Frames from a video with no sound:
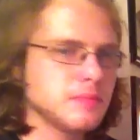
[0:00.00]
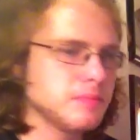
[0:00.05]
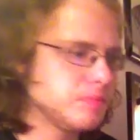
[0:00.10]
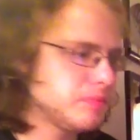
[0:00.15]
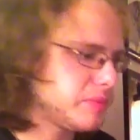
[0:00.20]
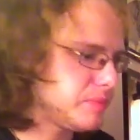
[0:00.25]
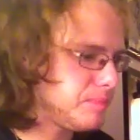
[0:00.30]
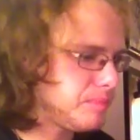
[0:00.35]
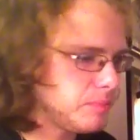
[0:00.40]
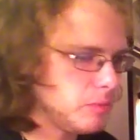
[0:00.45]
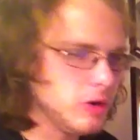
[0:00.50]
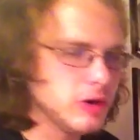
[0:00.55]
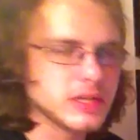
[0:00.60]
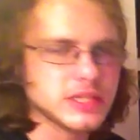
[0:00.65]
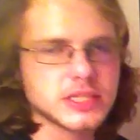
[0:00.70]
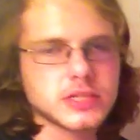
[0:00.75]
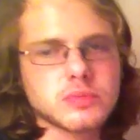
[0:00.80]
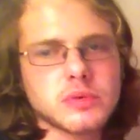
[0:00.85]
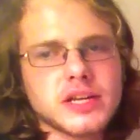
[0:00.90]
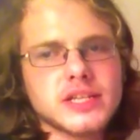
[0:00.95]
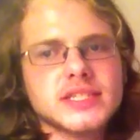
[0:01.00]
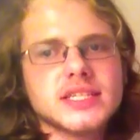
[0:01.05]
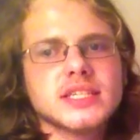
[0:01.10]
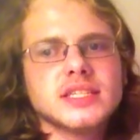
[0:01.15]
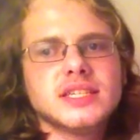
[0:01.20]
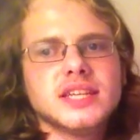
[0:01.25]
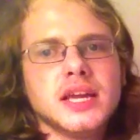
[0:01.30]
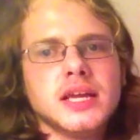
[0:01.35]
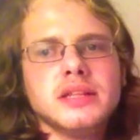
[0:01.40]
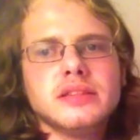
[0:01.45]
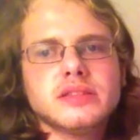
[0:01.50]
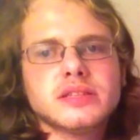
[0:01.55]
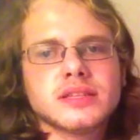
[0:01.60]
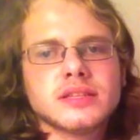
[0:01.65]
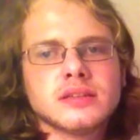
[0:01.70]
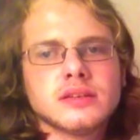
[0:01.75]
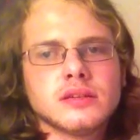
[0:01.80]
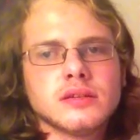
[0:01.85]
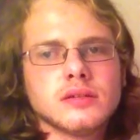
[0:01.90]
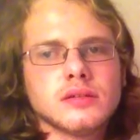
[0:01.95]
But we're in swing 16ths,
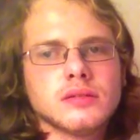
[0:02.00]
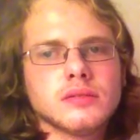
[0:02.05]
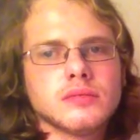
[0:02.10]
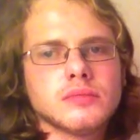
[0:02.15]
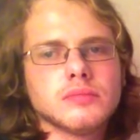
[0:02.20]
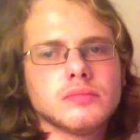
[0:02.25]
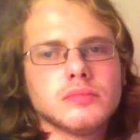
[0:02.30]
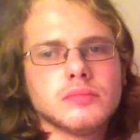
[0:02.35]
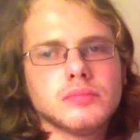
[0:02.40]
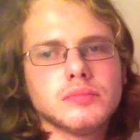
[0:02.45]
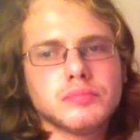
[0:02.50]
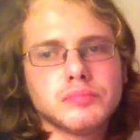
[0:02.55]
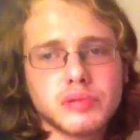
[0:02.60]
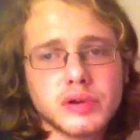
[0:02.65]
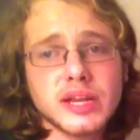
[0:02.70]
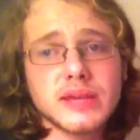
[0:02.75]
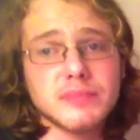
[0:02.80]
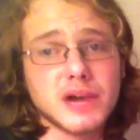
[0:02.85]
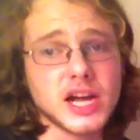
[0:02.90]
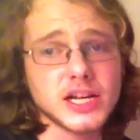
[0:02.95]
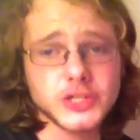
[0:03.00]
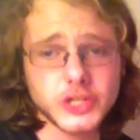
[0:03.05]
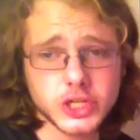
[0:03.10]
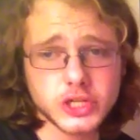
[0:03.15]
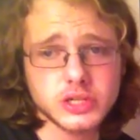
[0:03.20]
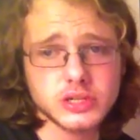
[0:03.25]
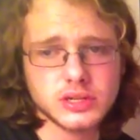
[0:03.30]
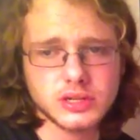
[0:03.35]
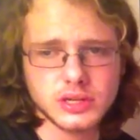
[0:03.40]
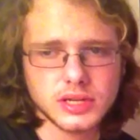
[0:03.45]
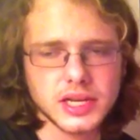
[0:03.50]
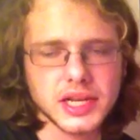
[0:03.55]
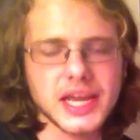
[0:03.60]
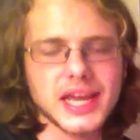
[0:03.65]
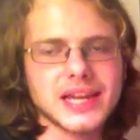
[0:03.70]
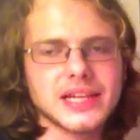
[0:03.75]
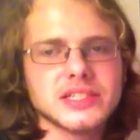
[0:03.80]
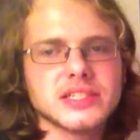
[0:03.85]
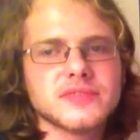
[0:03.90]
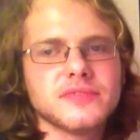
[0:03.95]
pretty much.
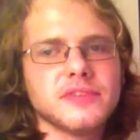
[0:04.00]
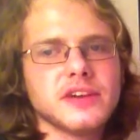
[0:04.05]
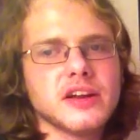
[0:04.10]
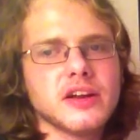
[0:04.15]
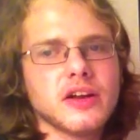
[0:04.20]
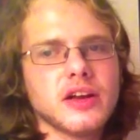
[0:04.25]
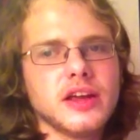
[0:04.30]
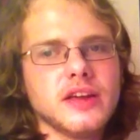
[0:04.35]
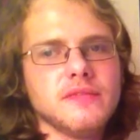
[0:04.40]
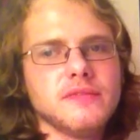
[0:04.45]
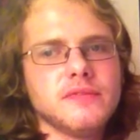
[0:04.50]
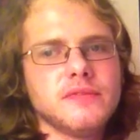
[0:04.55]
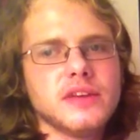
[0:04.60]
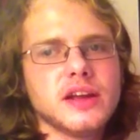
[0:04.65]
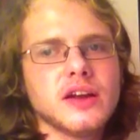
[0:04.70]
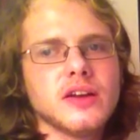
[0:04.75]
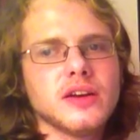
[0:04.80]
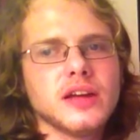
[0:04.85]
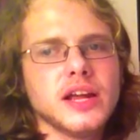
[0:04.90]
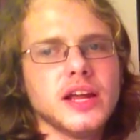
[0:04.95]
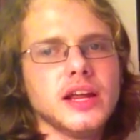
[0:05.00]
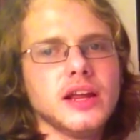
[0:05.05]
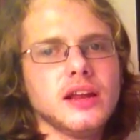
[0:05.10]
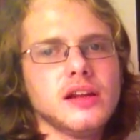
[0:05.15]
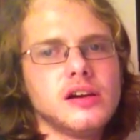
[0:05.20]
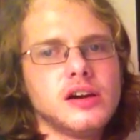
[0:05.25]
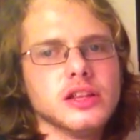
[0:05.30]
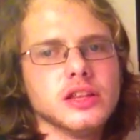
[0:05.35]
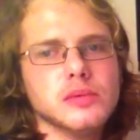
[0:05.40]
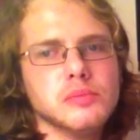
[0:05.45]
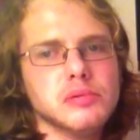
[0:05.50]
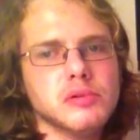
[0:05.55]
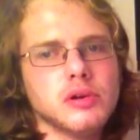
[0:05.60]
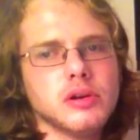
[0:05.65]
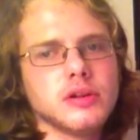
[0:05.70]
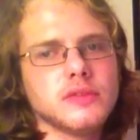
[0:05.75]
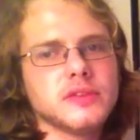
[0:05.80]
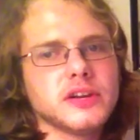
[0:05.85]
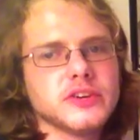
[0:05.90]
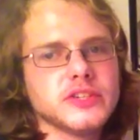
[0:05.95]
Again, it's very, very on the
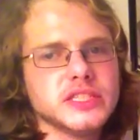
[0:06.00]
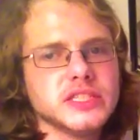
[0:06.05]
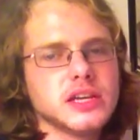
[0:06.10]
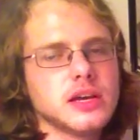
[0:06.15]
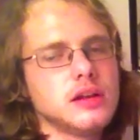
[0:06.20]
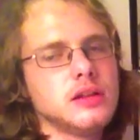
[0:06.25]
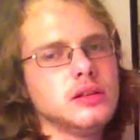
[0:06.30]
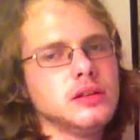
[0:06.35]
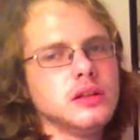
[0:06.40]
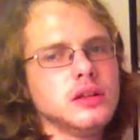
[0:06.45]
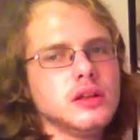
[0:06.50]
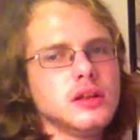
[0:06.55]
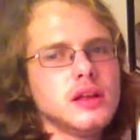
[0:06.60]
border, very subtle.